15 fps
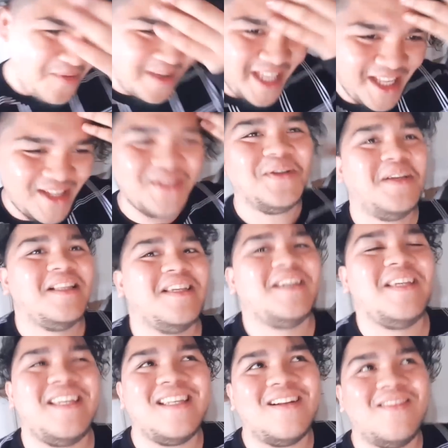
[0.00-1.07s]
we need to,
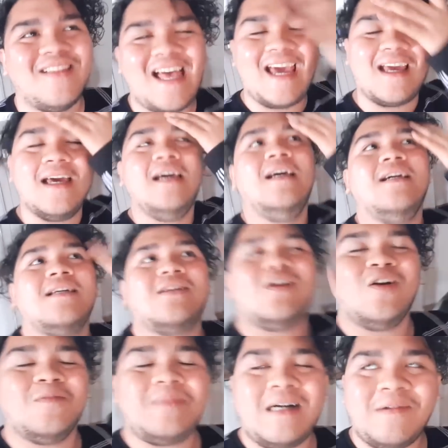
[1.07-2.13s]
you know, like,
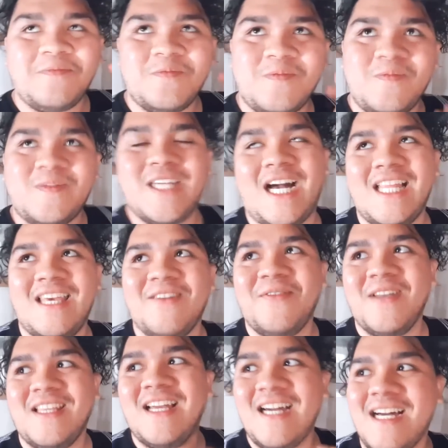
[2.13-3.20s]
cope up, darling,
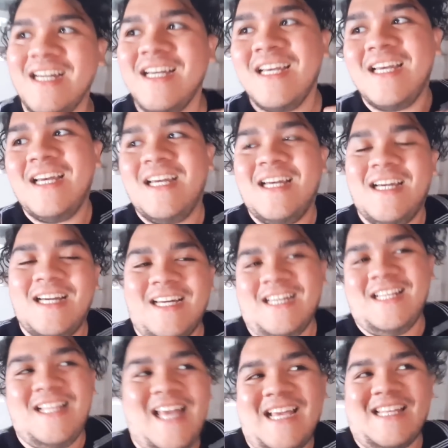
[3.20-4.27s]
with the,
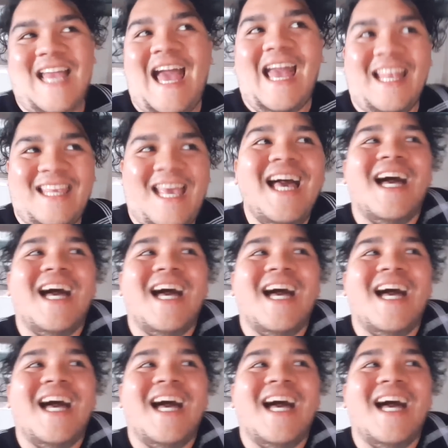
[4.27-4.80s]
like that.